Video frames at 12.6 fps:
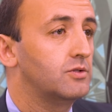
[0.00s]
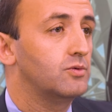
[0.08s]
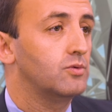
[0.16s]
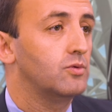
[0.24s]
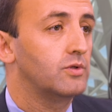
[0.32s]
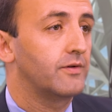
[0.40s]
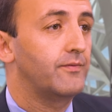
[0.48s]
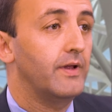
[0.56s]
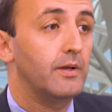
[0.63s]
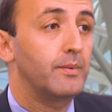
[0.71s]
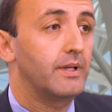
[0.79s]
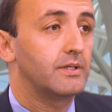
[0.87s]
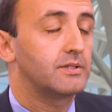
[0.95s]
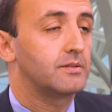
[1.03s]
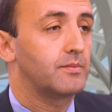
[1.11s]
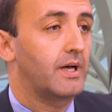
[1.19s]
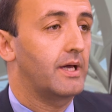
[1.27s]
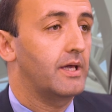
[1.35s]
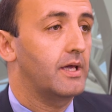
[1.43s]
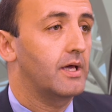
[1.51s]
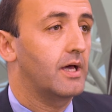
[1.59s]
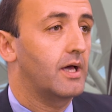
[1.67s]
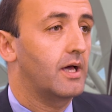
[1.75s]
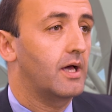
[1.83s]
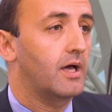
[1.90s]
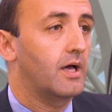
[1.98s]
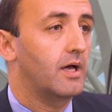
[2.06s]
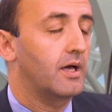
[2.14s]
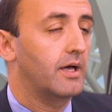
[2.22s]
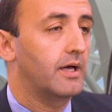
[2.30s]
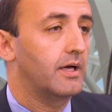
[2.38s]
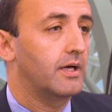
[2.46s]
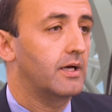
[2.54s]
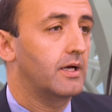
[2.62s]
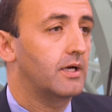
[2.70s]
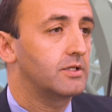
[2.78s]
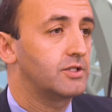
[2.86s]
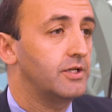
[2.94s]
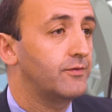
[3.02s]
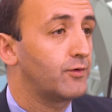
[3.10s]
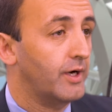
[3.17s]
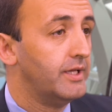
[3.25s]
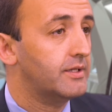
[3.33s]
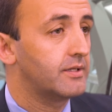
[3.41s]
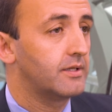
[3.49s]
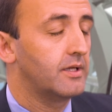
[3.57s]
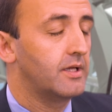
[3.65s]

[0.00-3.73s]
to the Philippines by sea freight.